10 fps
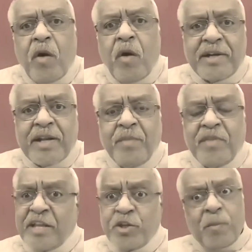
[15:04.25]
COVID
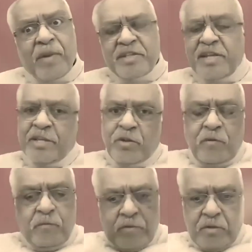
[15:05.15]
time, the angioplasty,
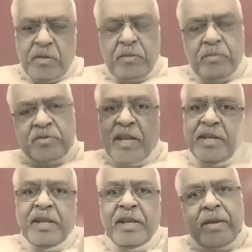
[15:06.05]

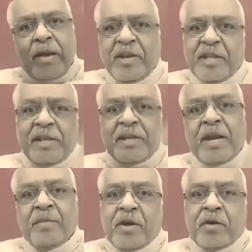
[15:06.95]
stenting, everything
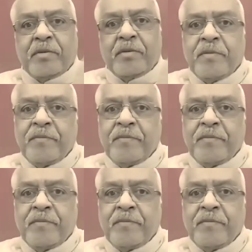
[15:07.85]
came down.